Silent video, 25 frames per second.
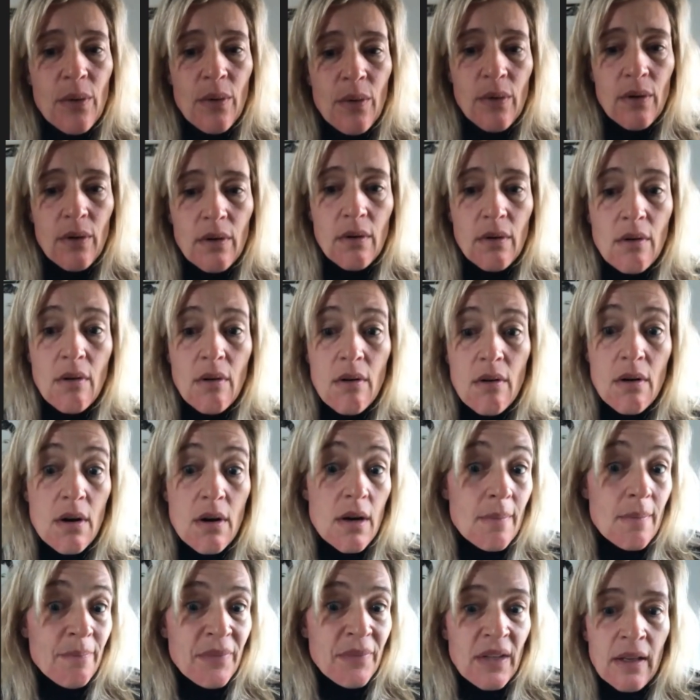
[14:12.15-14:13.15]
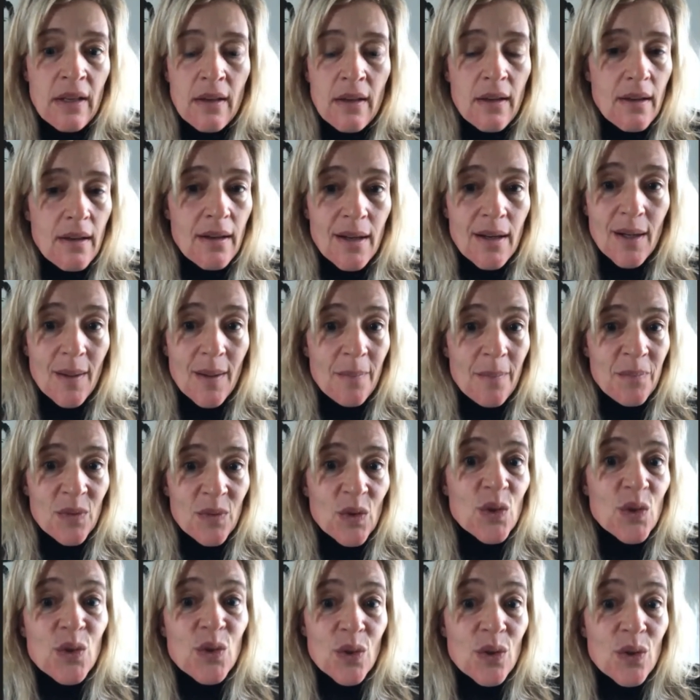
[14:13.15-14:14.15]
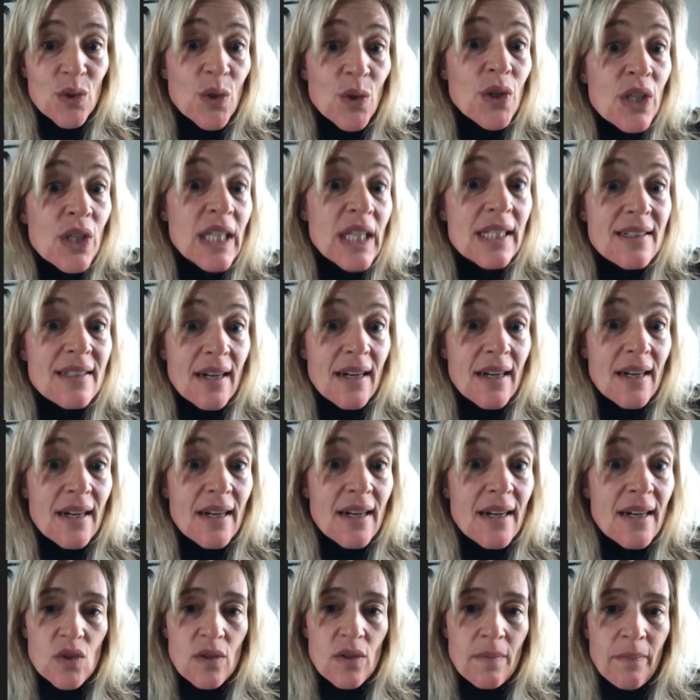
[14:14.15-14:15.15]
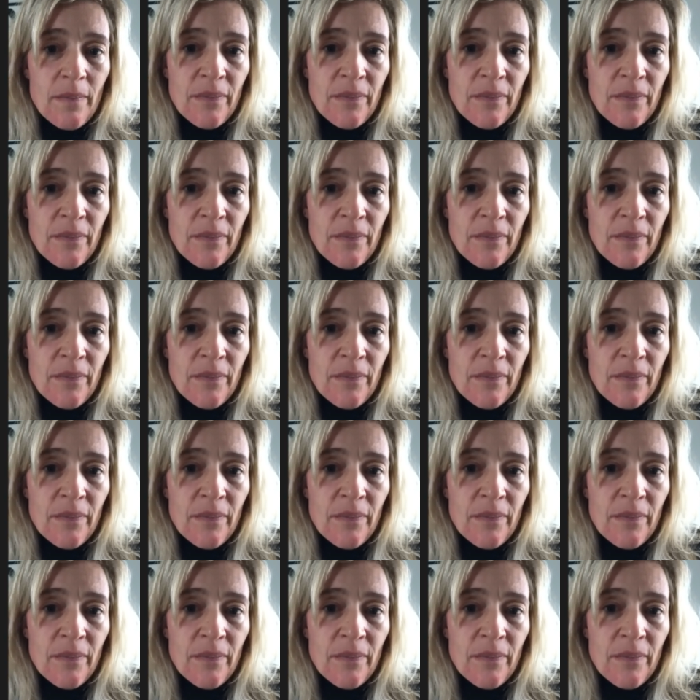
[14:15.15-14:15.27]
Or do you need guidance?